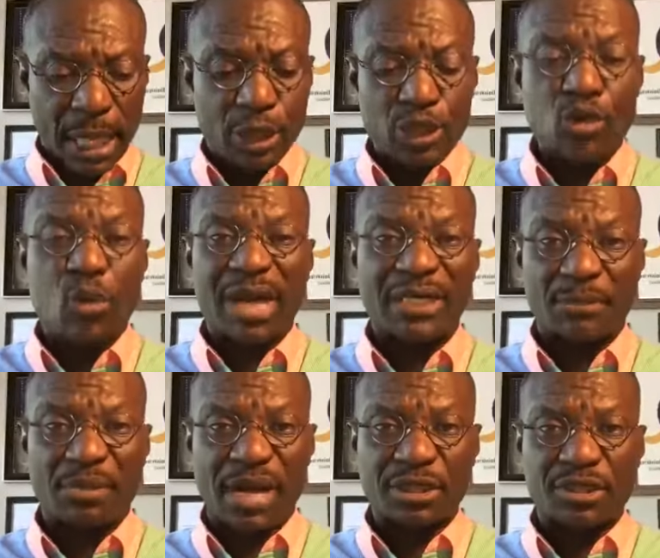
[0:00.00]
and you are the
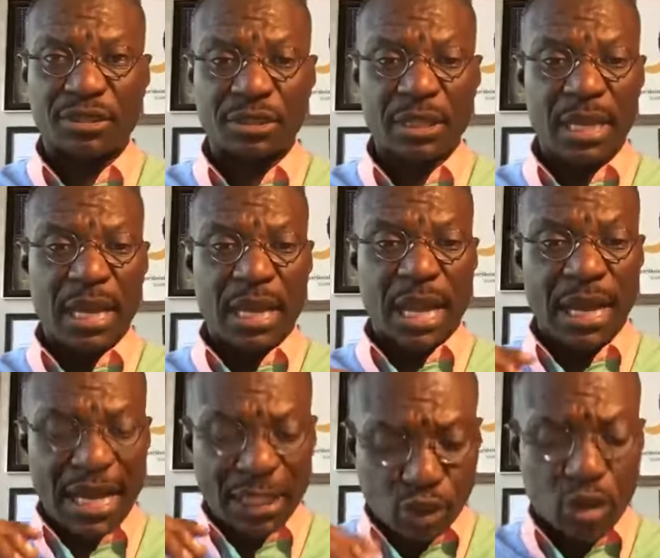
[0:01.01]
branches.
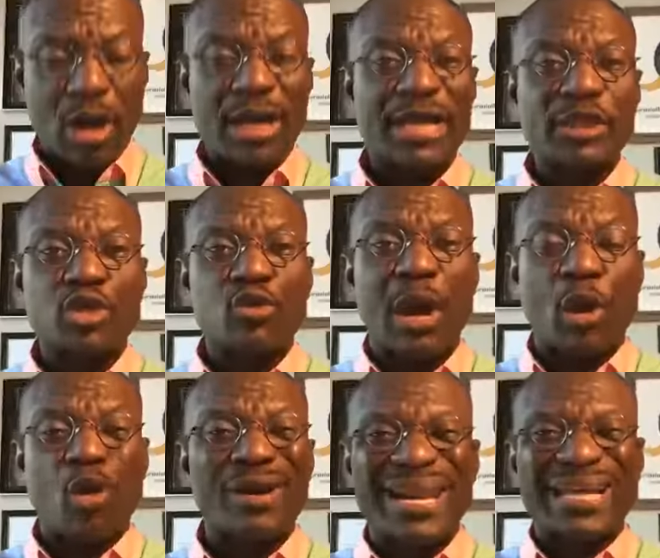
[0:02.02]
And as long as you are
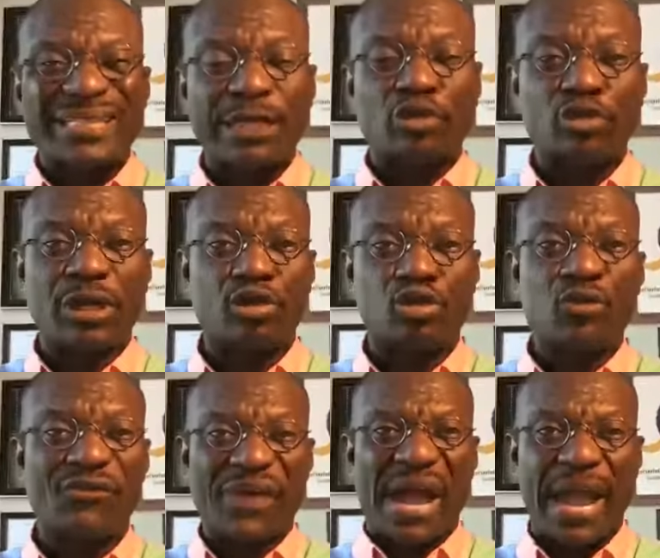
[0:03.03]
connected to the
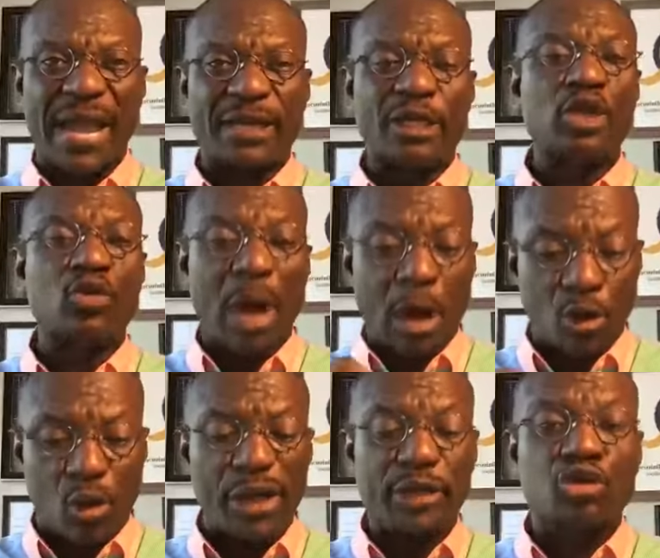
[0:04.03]
true vine, you are
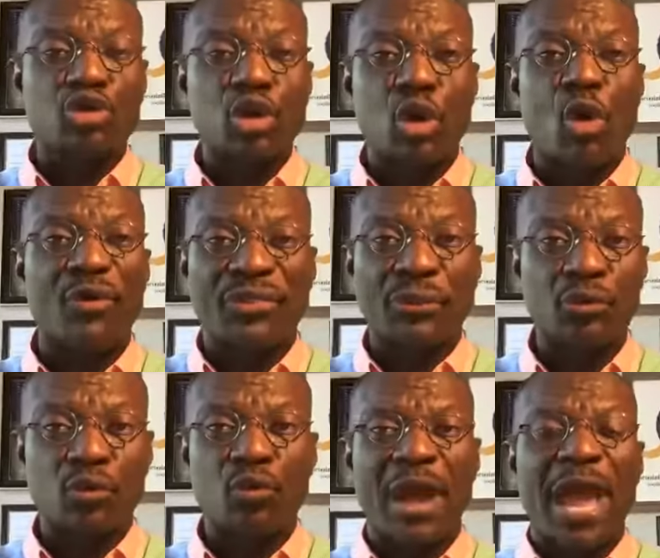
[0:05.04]
going to go
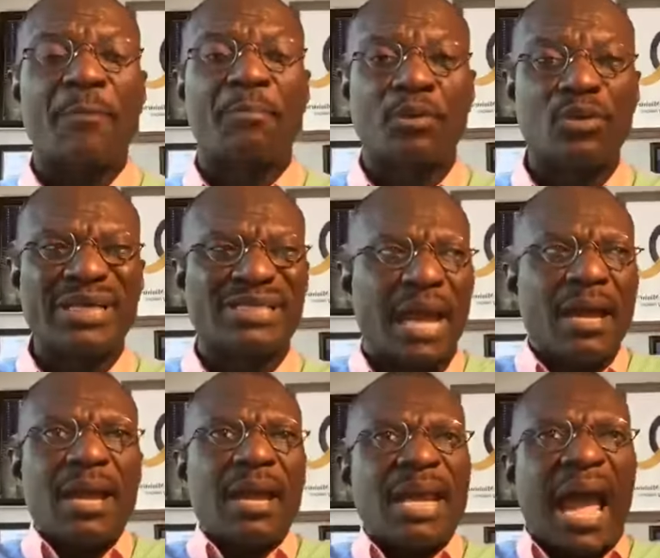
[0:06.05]
through a pruning time.
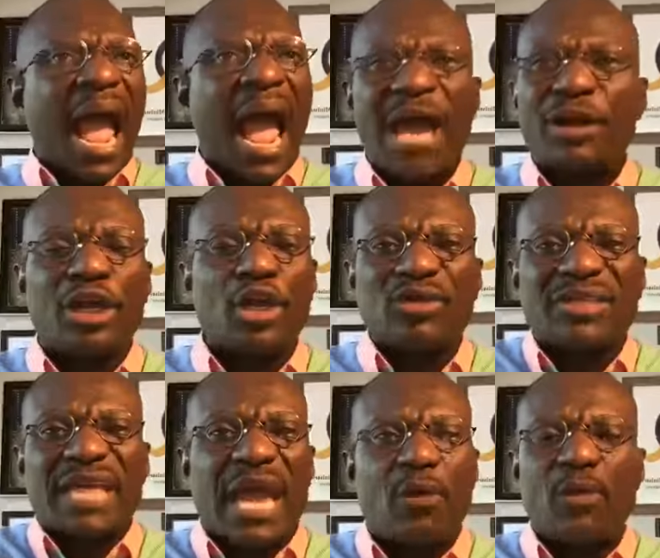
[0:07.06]
Now, how do you
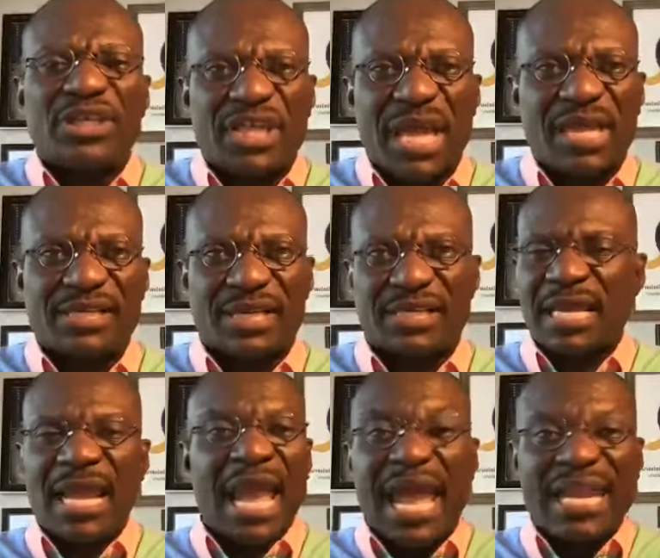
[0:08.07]
stay with
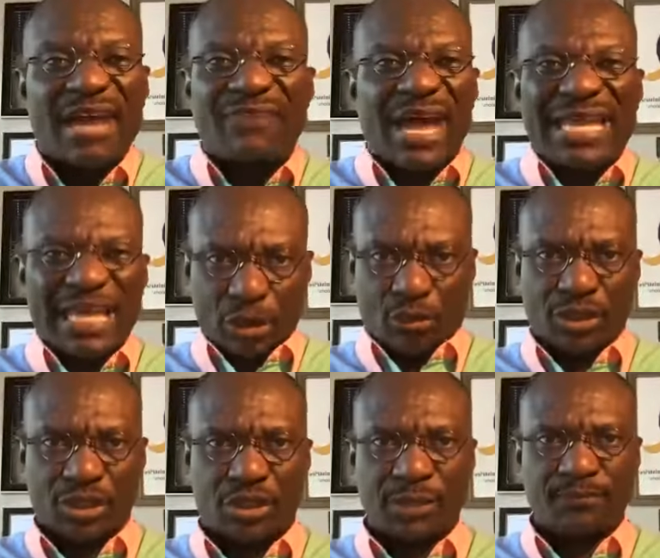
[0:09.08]
Jesus and never
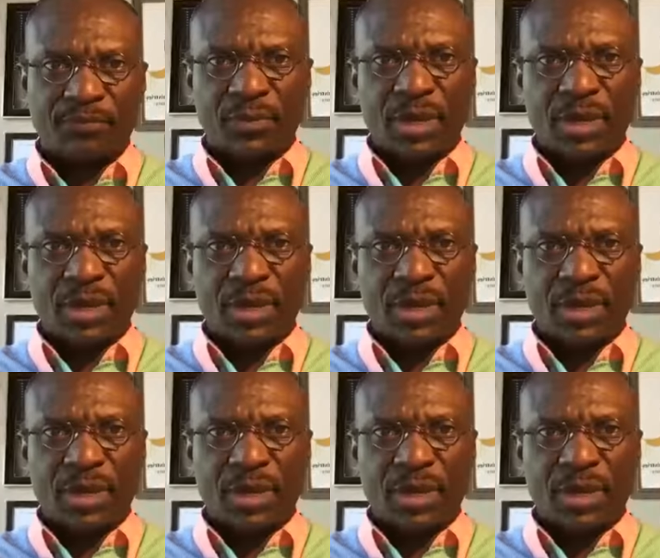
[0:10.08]
increase?